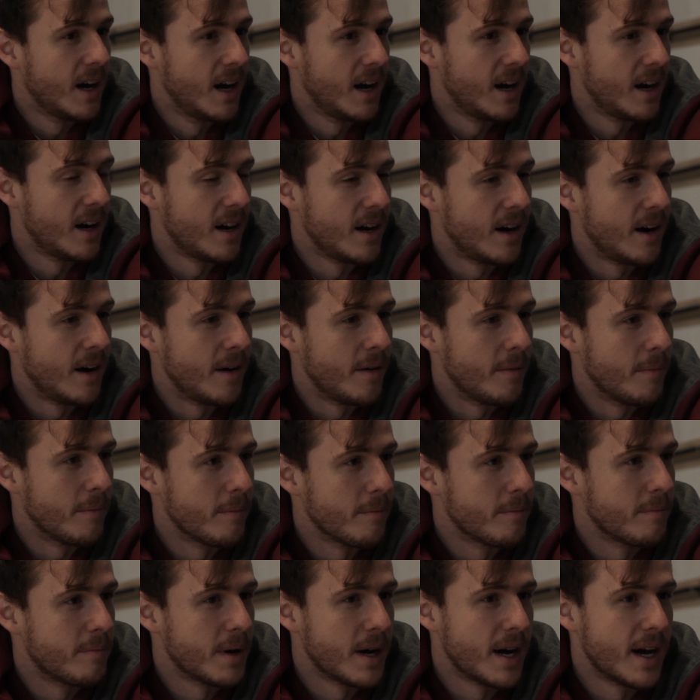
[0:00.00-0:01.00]

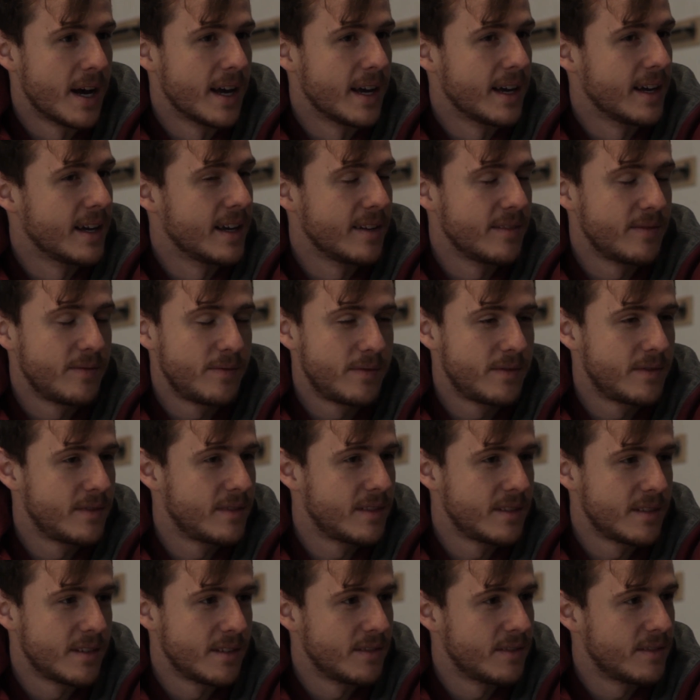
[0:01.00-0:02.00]
But
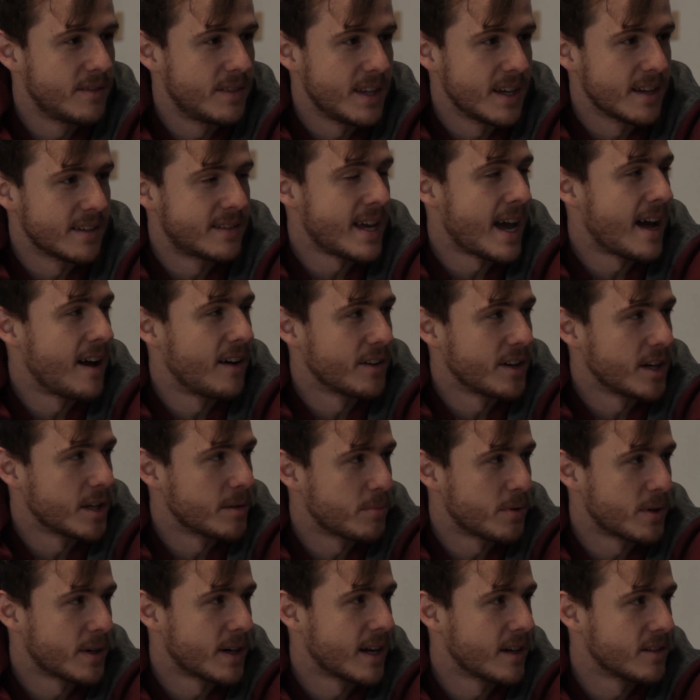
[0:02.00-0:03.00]
the Italian
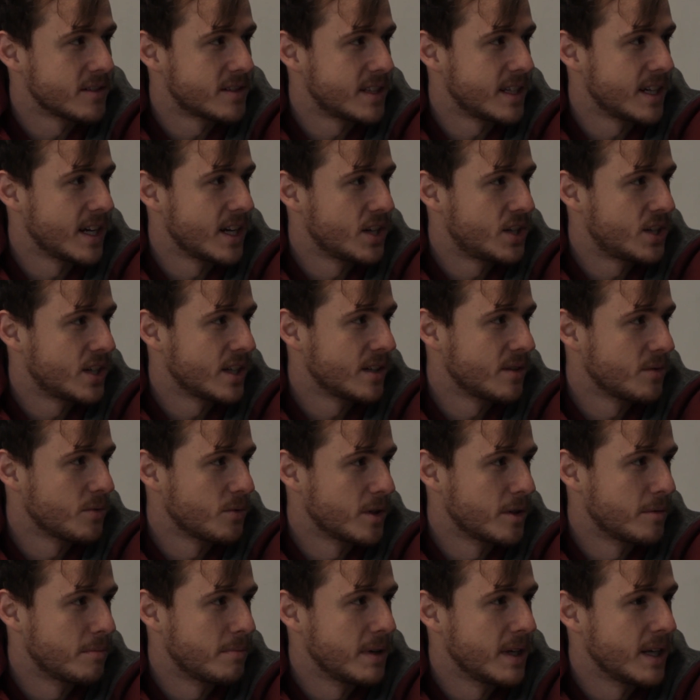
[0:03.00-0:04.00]
pronunciation
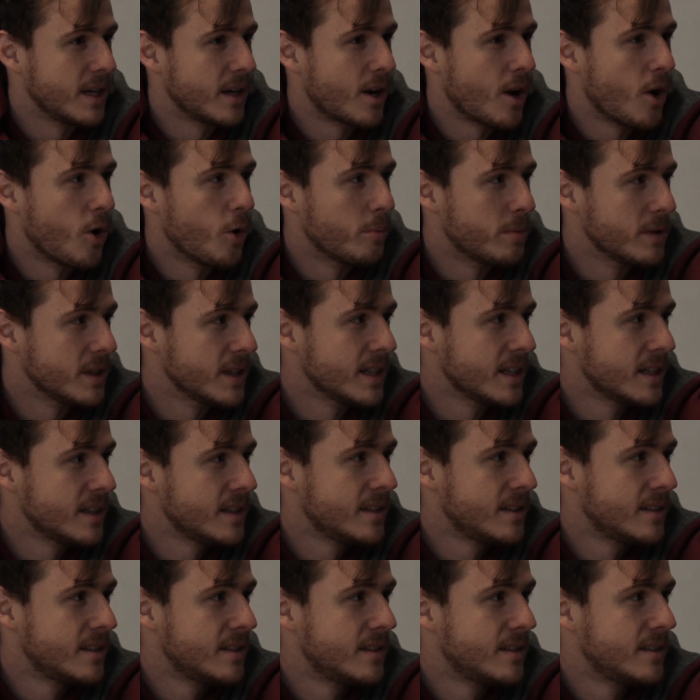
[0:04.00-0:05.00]
would be Coppola.
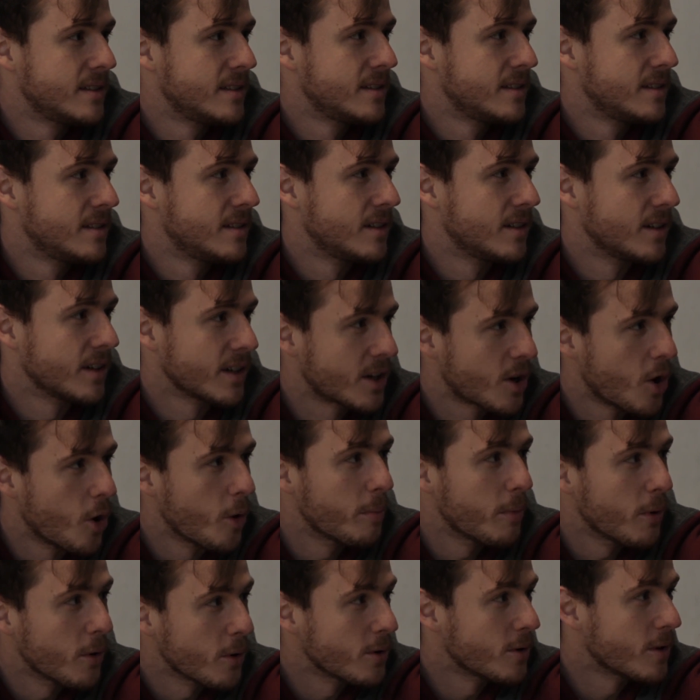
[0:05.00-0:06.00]
Or
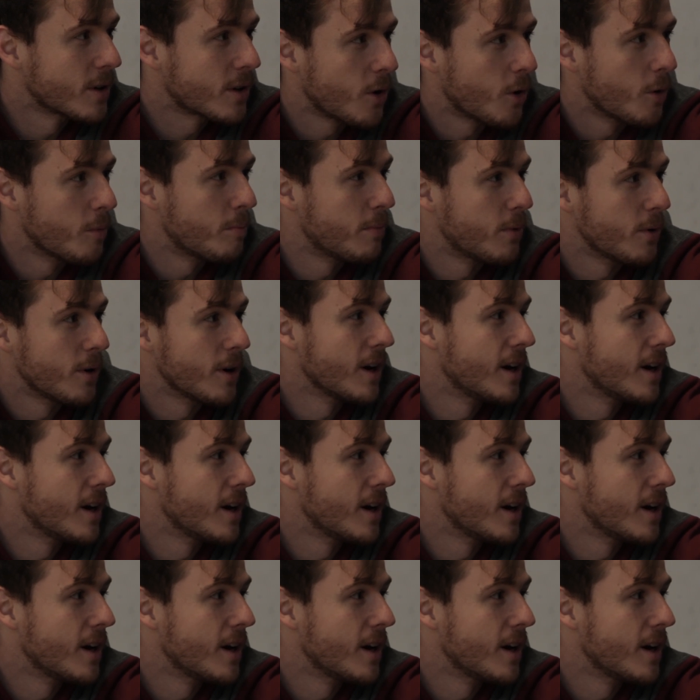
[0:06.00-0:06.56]
Coppola.